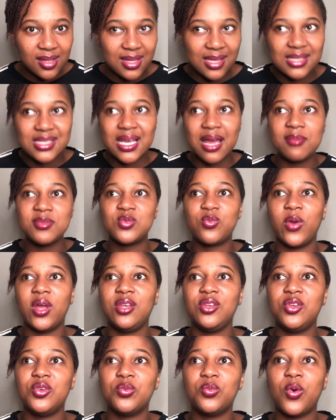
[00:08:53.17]
There are times when
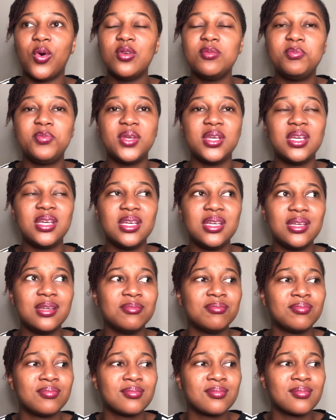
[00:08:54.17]
you won't be
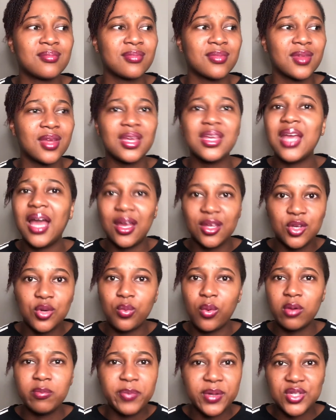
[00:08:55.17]

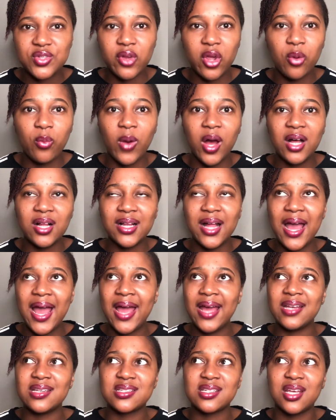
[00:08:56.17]
doing well,
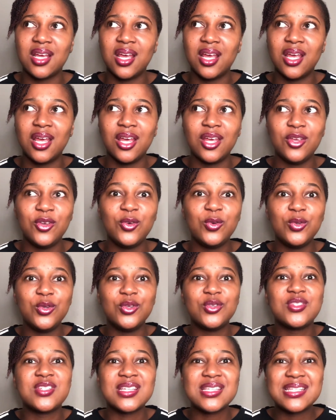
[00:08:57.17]
and you
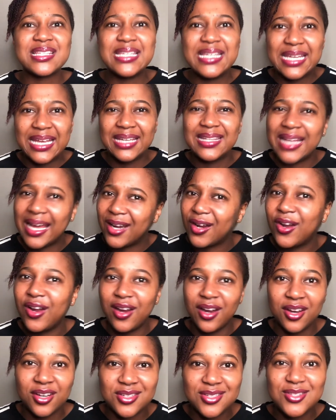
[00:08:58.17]
just need that
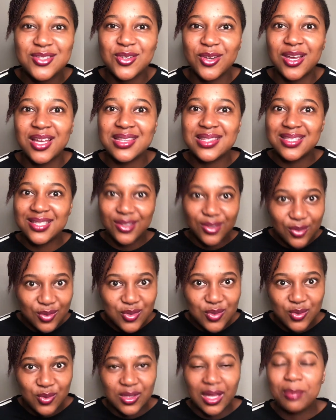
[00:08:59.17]
urge to continue,
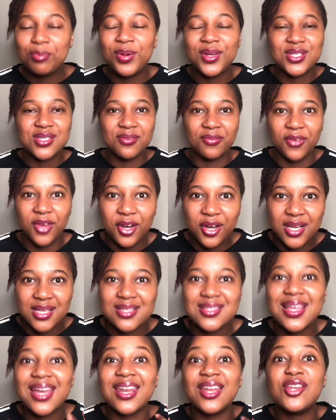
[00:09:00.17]
to that perseverance,
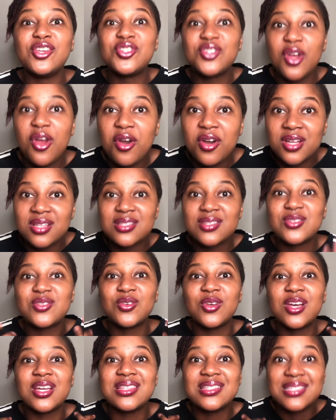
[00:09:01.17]
that endurance to
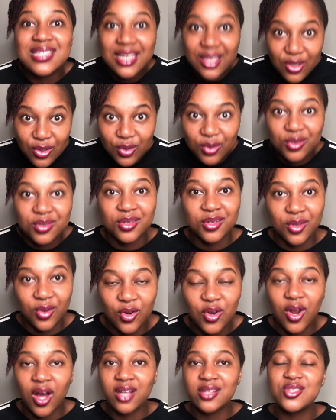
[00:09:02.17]
continue, you know,
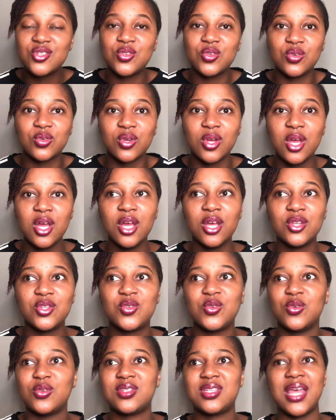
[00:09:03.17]
not to
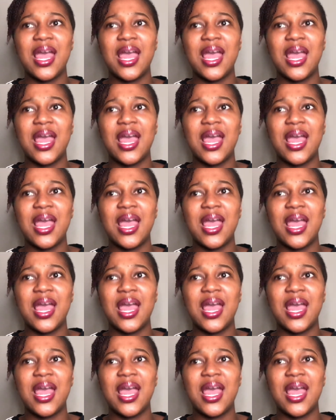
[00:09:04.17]
say,